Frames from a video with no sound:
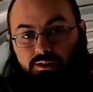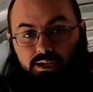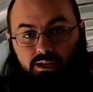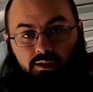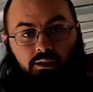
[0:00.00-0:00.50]
up
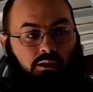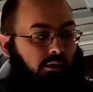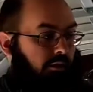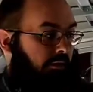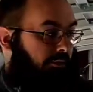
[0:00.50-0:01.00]
deleting
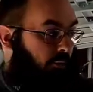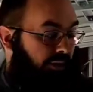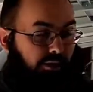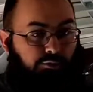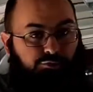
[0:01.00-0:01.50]
the
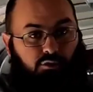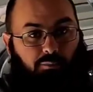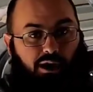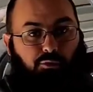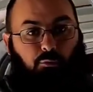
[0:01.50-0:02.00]
windows for
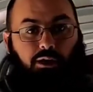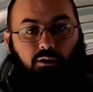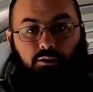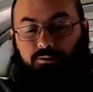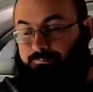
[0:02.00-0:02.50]
the bathroom
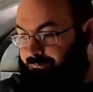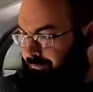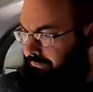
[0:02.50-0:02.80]
area.